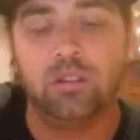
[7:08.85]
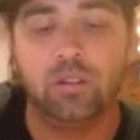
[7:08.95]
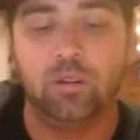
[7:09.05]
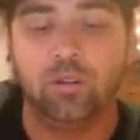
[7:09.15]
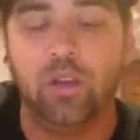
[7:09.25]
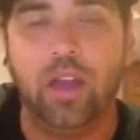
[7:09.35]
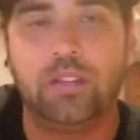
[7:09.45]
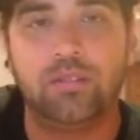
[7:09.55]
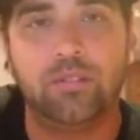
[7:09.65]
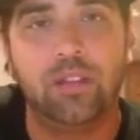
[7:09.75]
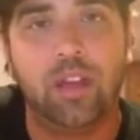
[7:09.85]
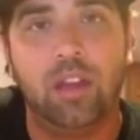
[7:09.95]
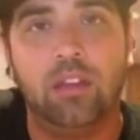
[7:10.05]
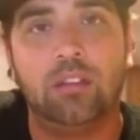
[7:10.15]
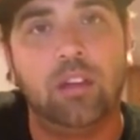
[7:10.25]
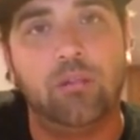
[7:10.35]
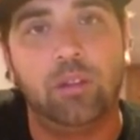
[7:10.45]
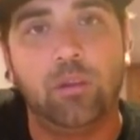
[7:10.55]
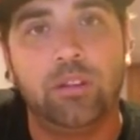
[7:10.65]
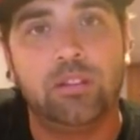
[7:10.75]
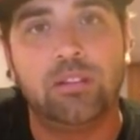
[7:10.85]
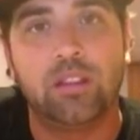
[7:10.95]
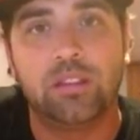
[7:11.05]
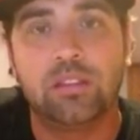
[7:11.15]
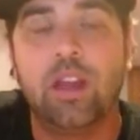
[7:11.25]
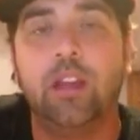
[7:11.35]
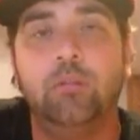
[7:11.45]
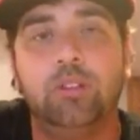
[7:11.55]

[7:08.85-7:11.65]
You know, you ask, hey, I really want this thing signed.